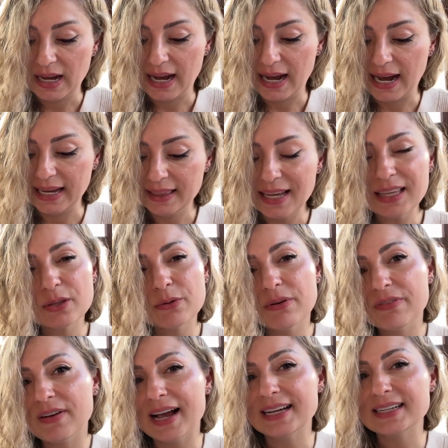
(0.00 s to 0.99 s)
I like the
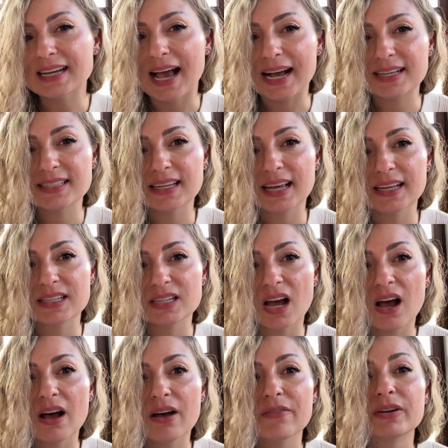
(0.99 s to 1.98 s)
refined accent
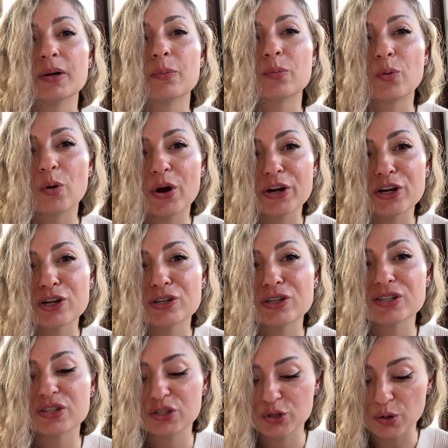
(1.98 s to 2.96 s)
of an
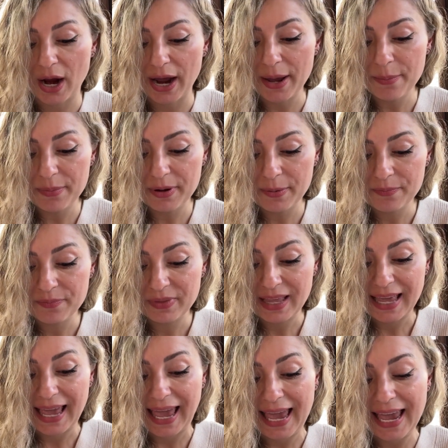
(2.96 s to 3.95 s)
embroidered stripe
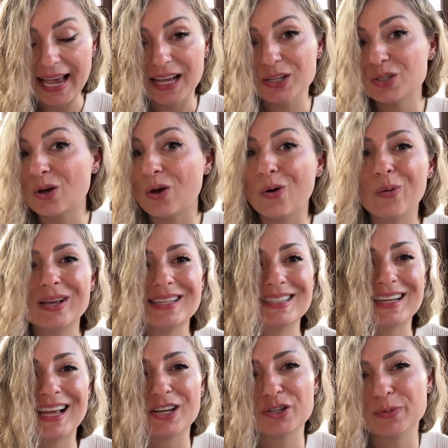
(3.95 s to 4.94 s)
and always
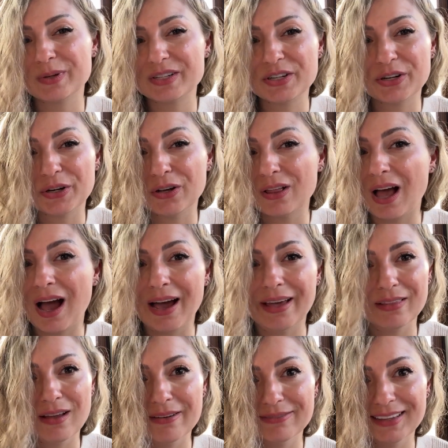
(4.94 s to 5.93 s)
natural material. I
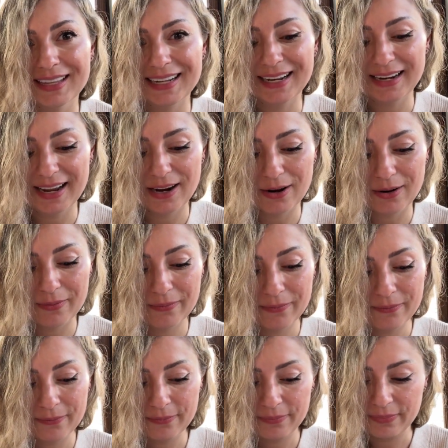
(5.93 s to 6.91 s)
love linen here.
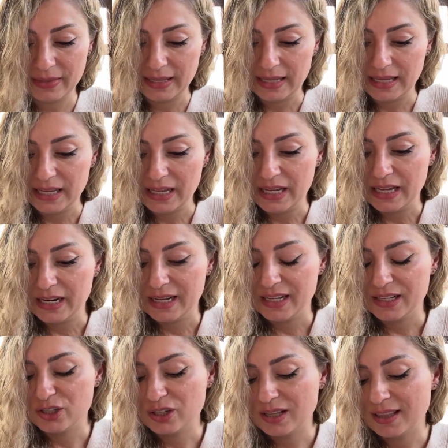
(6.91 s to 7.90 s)

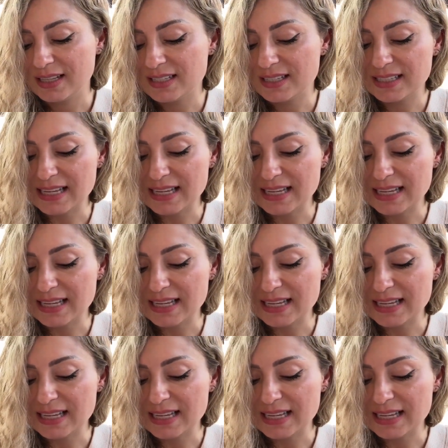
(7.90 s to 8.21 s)
This is